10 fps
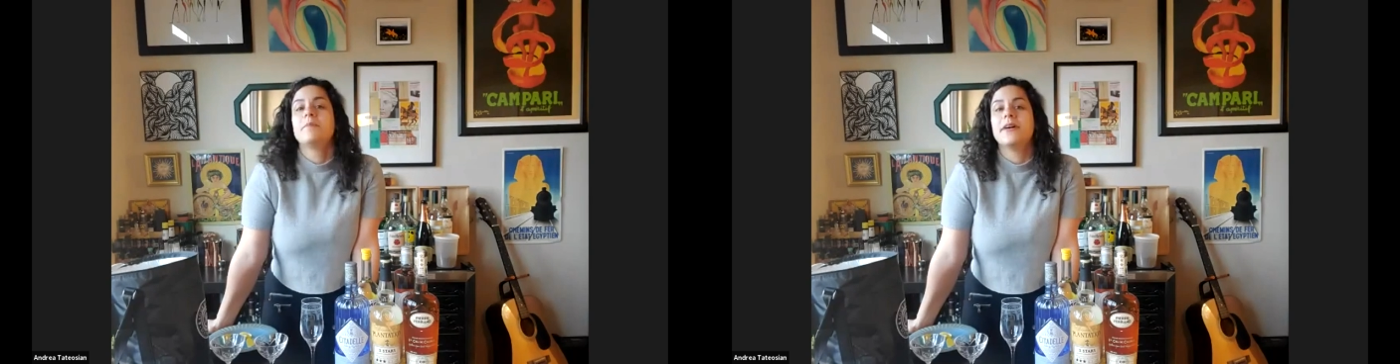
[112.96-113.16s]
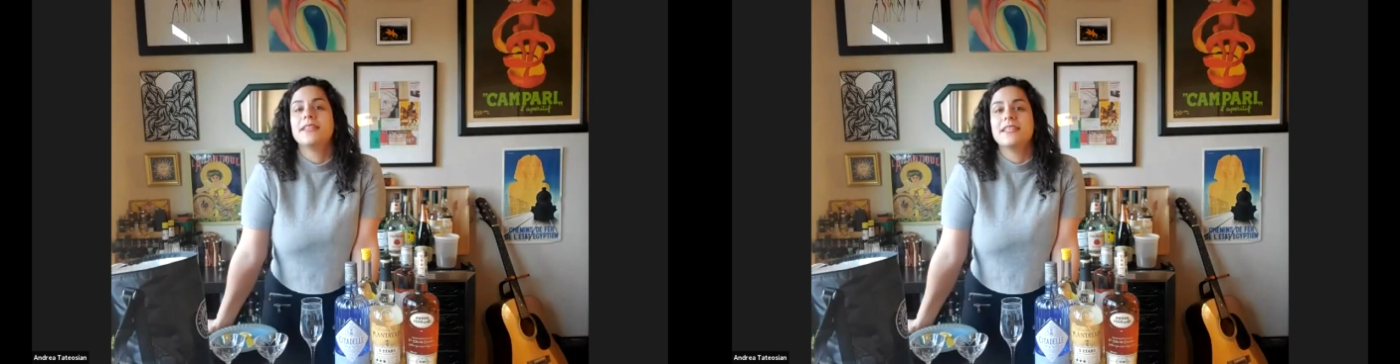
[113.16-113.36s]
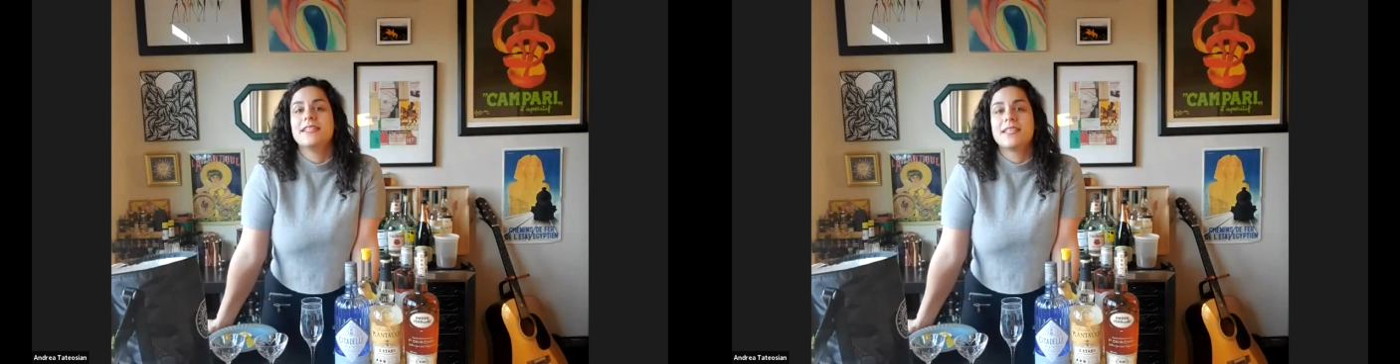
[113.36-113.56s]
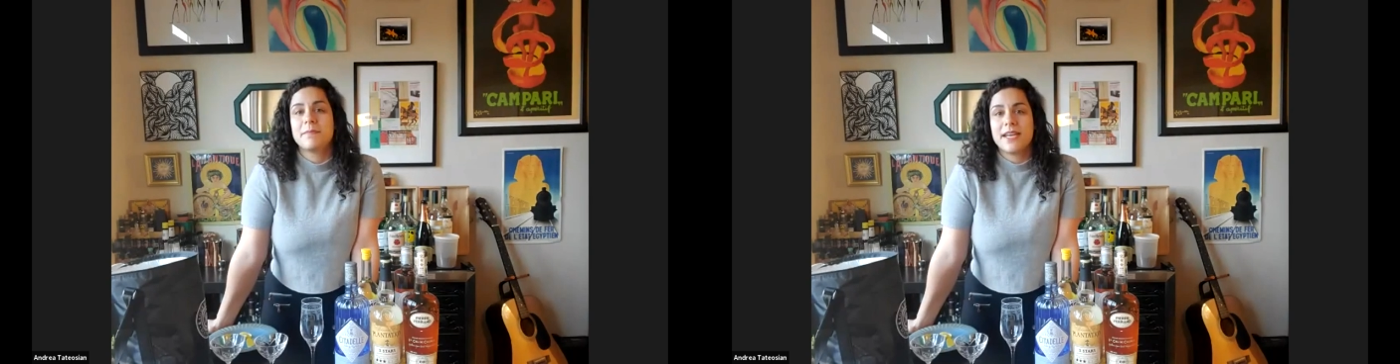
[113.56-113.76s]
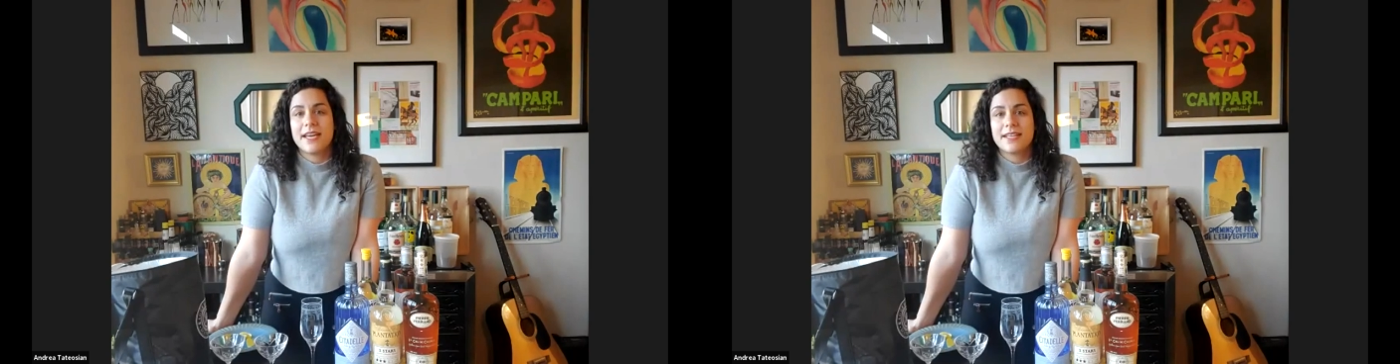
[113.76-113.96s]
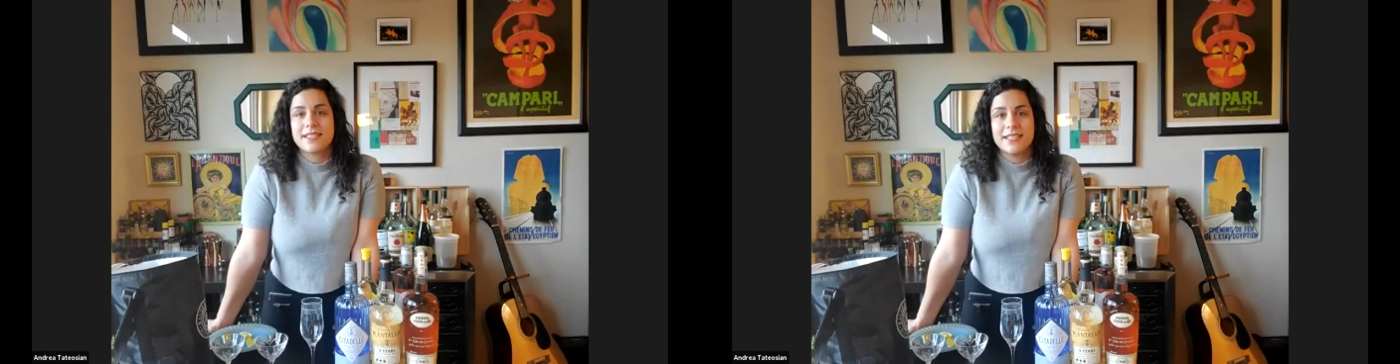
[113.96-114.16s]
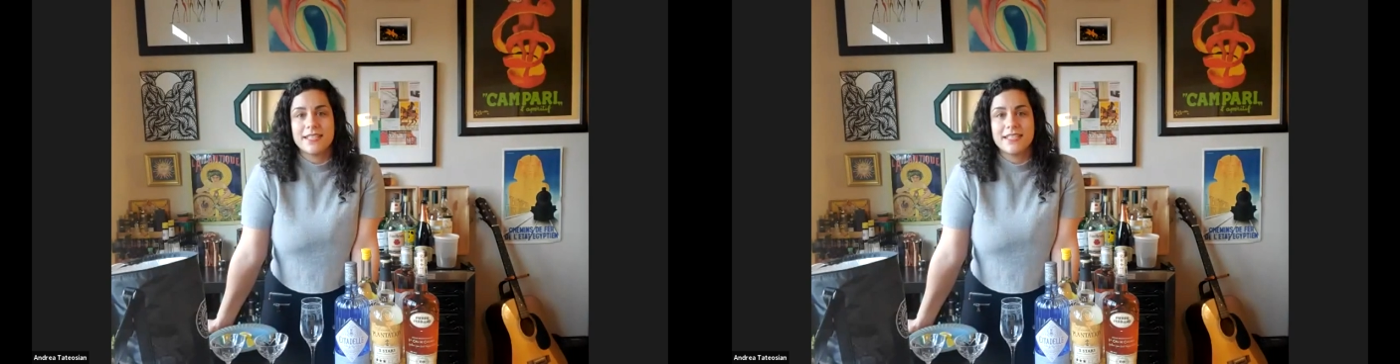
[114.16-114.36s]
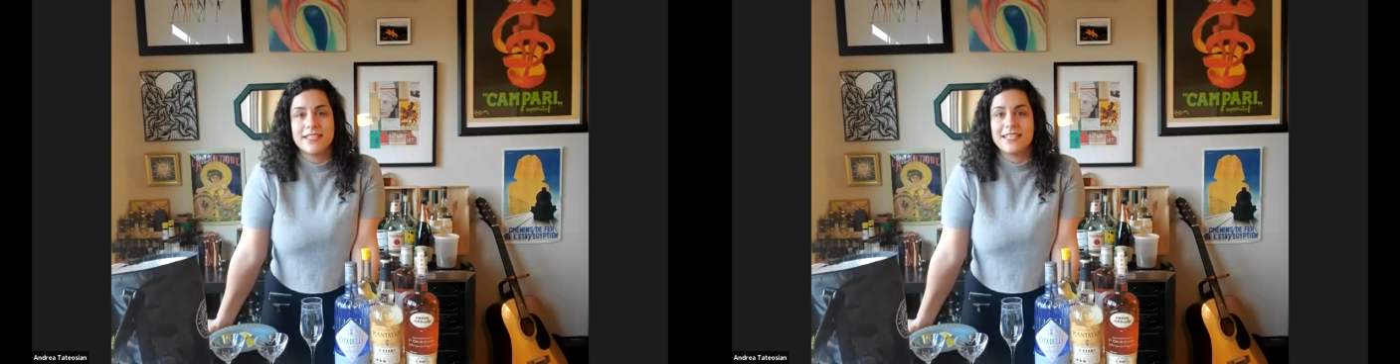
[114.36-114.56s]
but the subtext
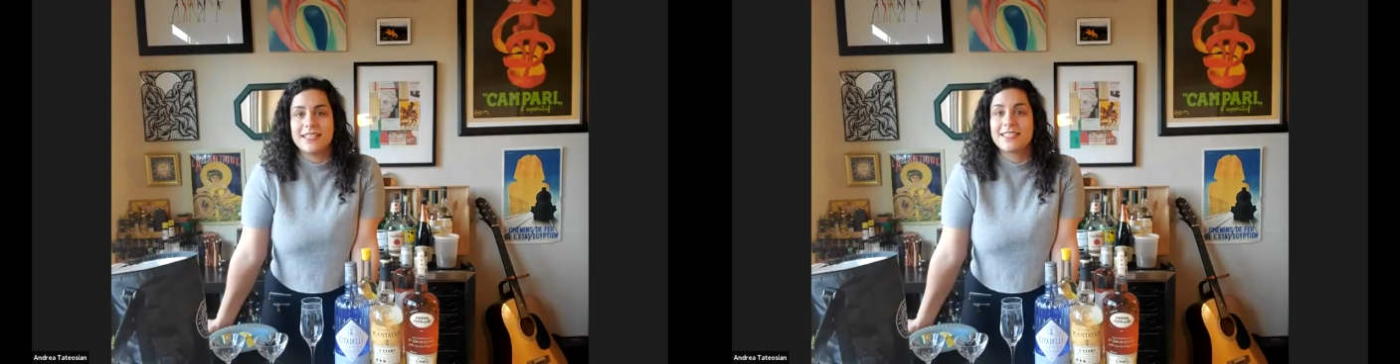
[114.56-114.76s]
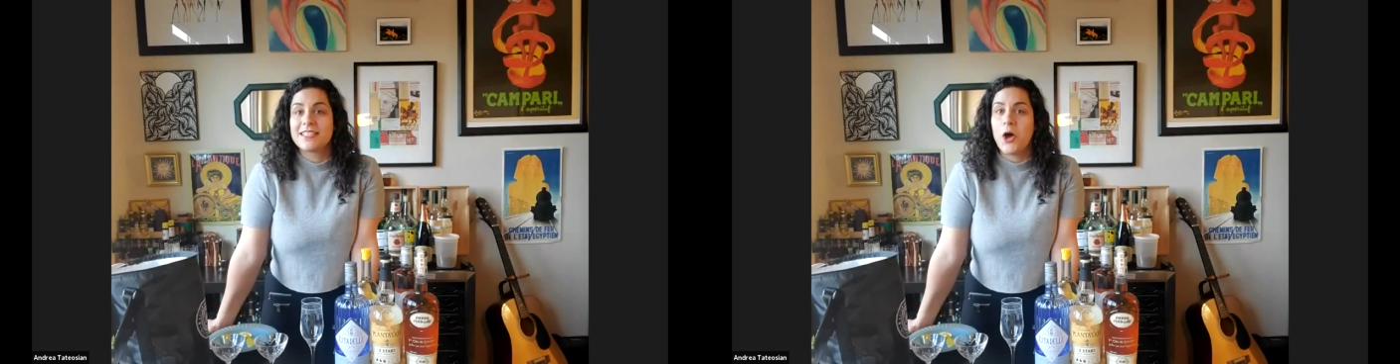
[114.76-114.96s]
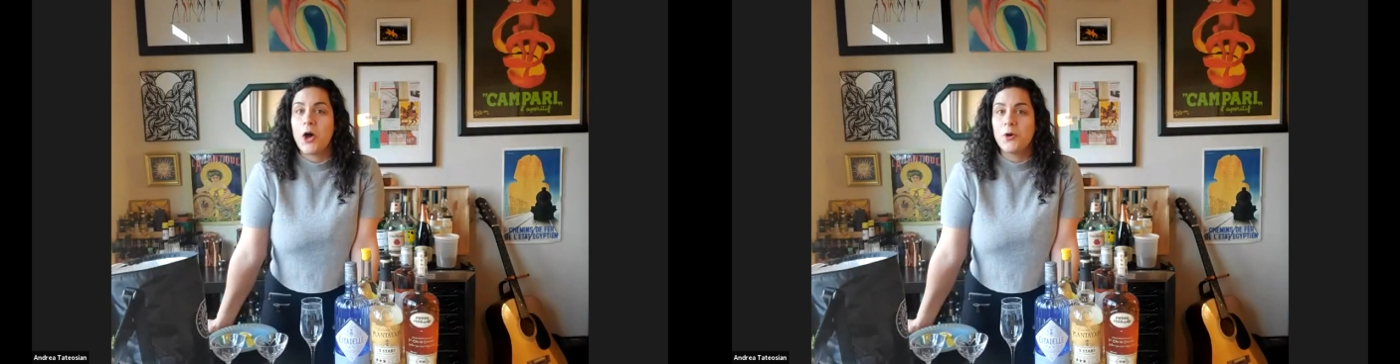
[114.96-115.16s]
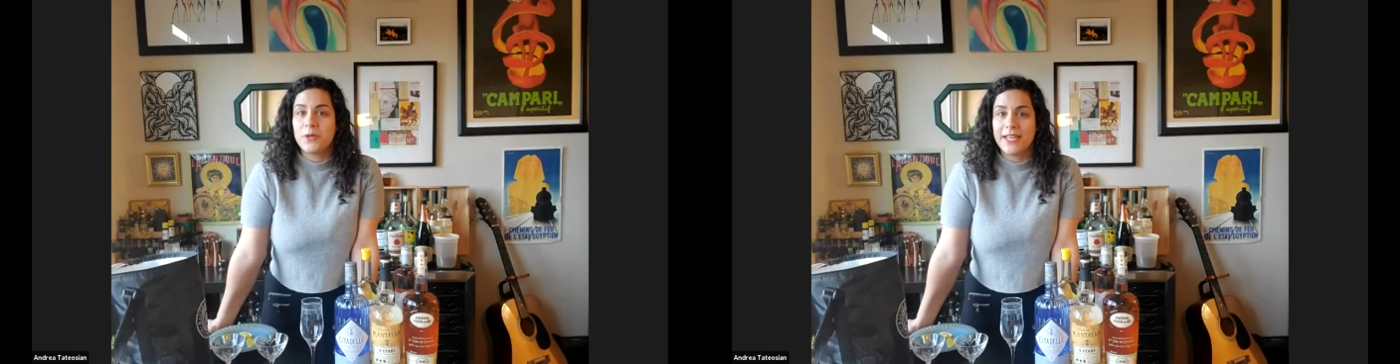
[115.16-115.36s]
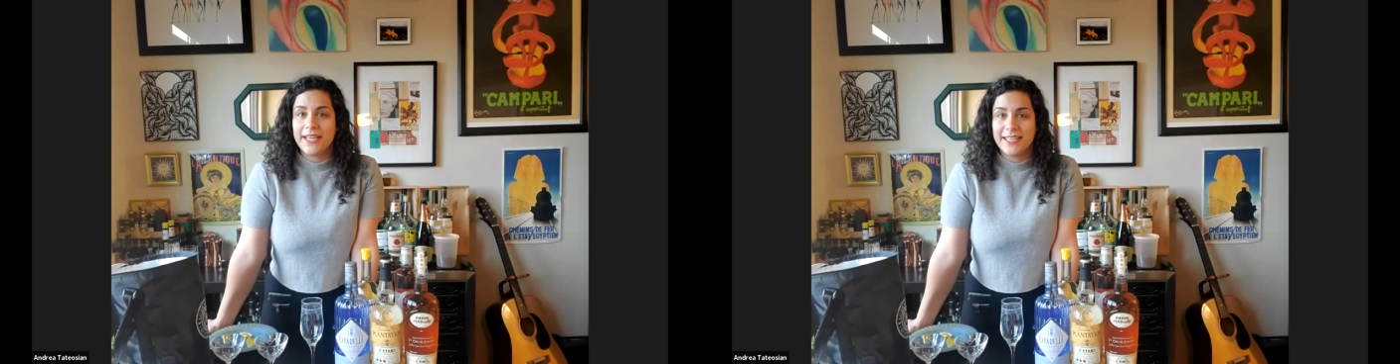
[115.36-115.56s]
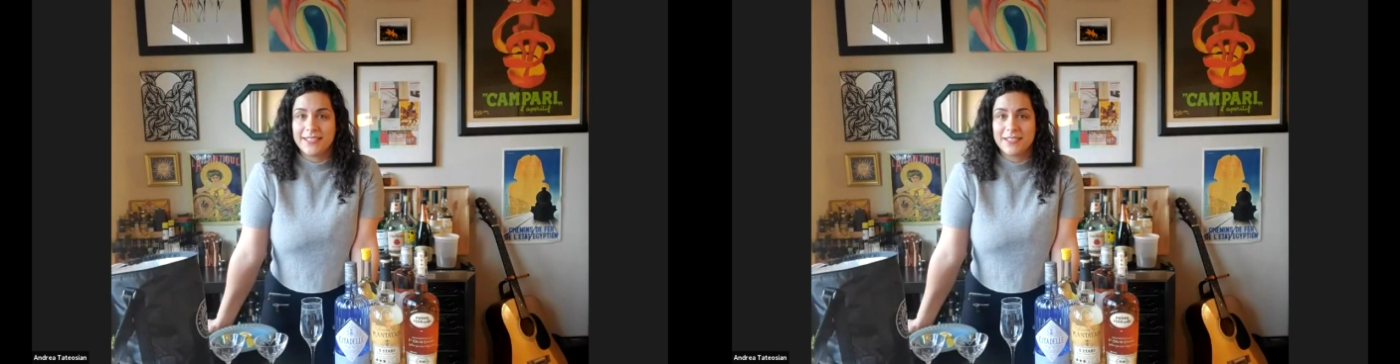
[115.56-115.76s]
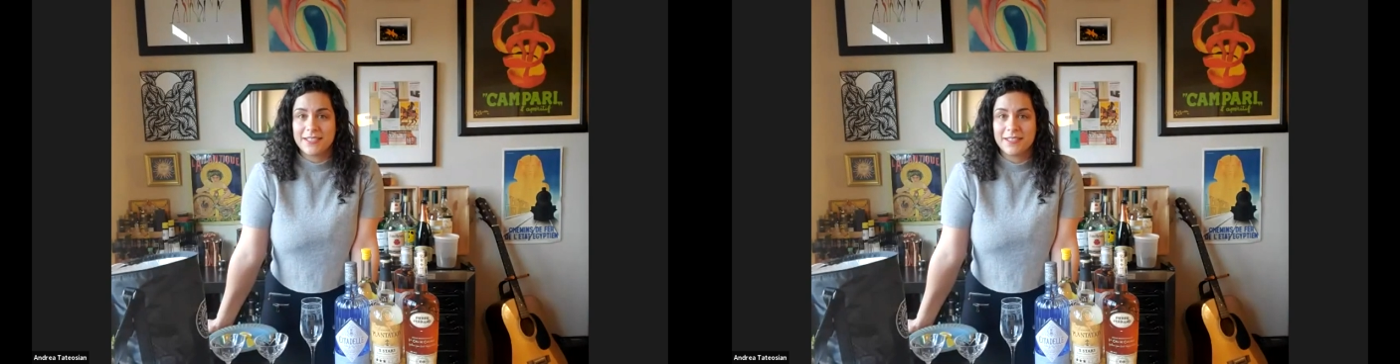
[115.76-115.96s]
is it's owning it,